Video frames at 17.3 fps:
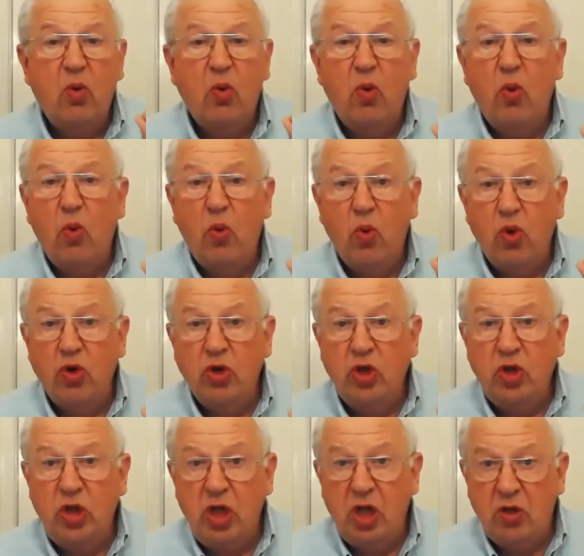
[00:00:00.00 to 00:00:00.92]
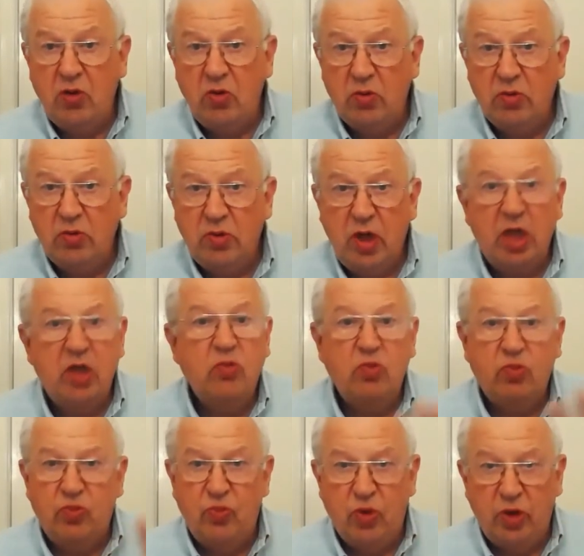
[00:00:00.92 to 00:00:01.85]
would you.
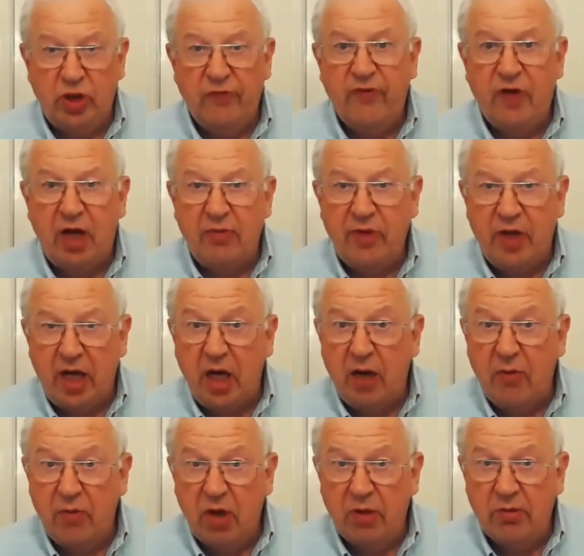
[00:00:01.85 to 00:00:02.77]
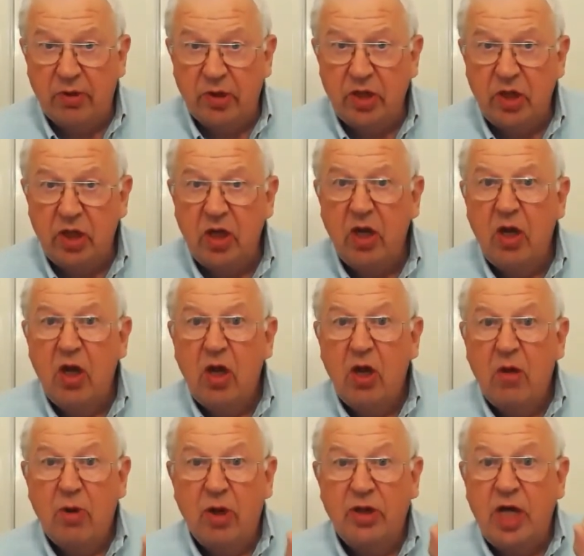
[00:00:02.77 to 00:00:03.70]
And we'll develop that in a moment.
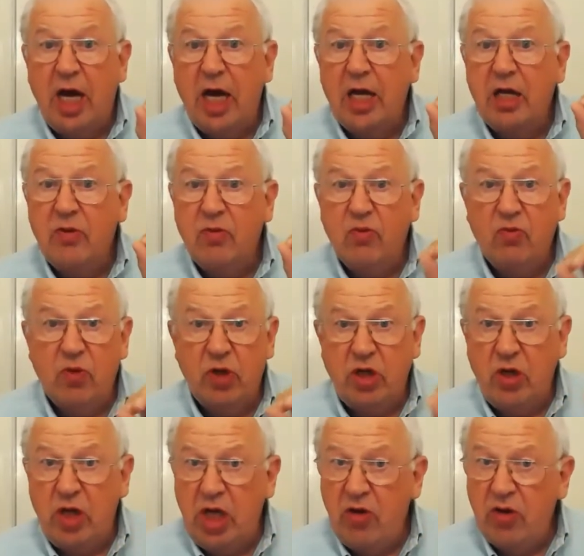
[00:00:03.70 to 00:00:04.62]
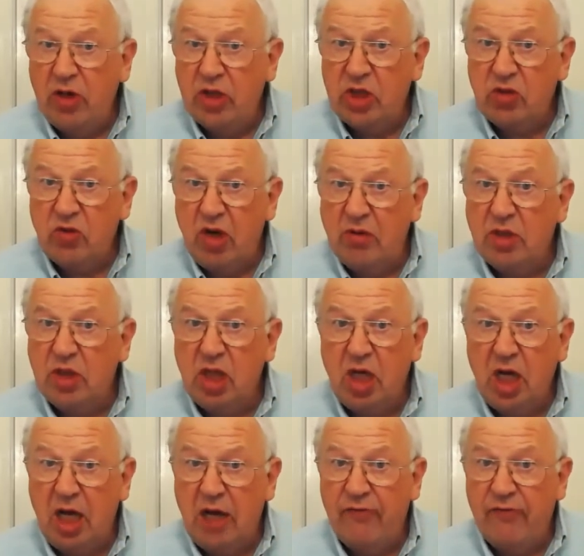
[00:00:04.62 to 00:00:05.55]
But that, when you hear it in the script,
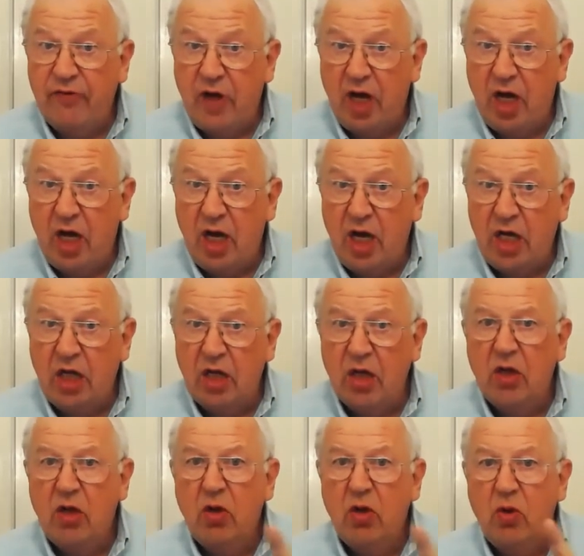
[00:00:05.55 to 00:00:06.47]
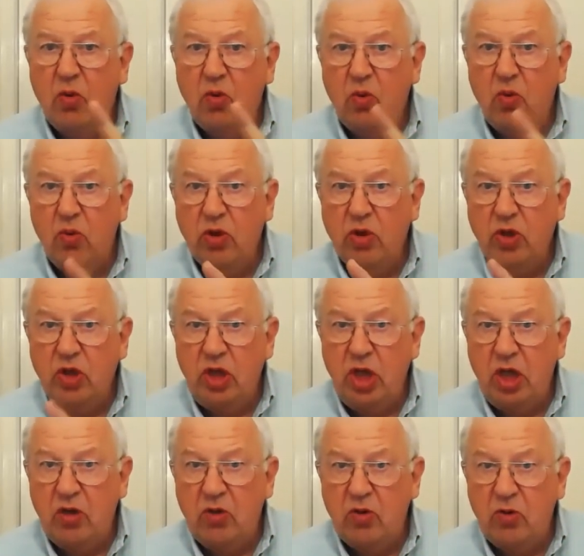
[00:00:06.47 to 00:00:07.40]
if I, would
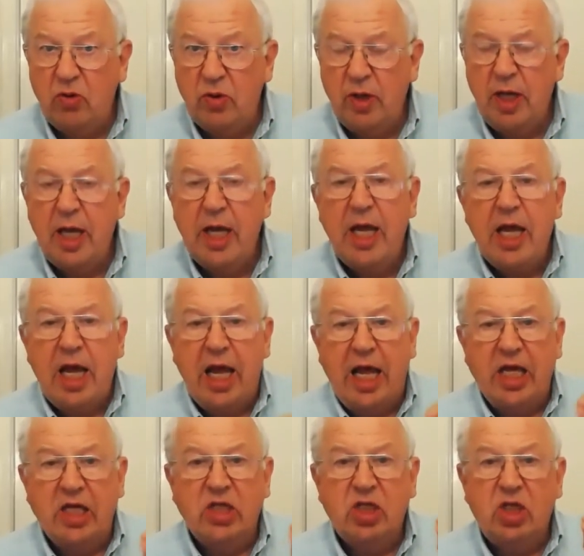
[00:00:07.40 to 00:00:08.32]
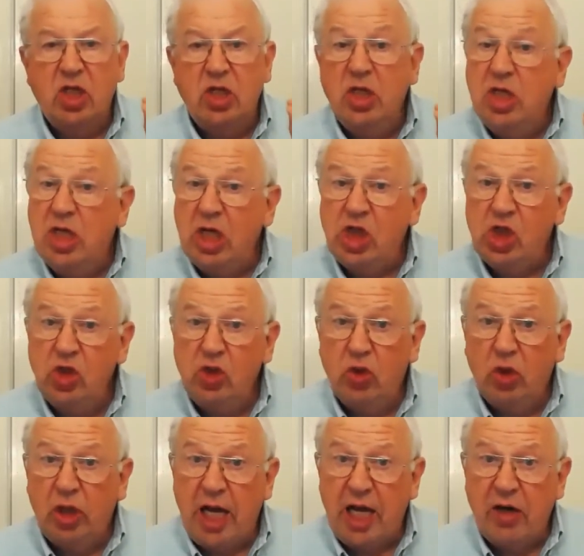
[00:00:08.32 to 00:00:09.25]
you, it's
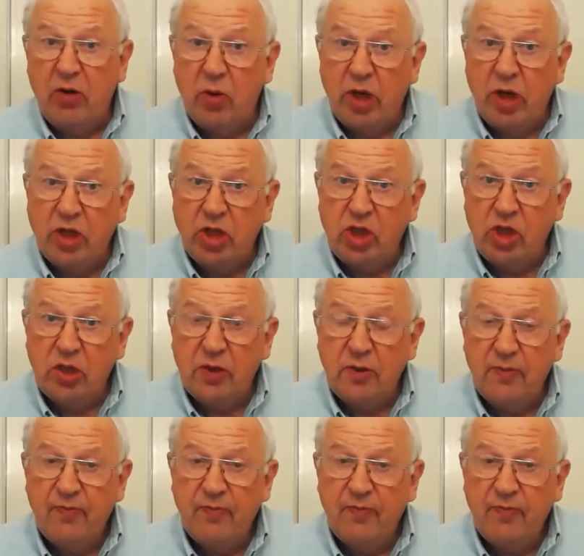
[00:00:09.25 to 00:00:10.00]
conditional language,